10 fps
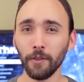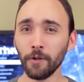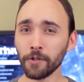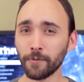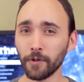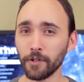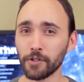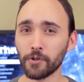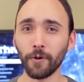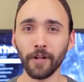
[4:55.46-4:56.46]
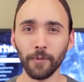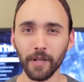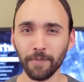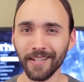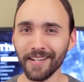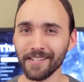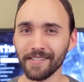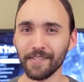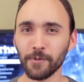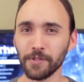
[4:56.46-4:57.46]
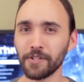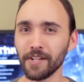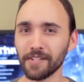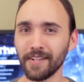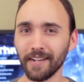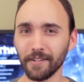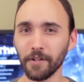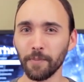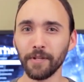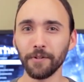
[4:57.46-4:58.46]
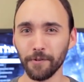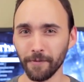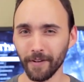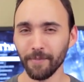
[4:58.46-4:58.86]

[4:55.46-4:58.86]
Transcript: looks for a good story in what he plays, this one's just not going to appeal to you very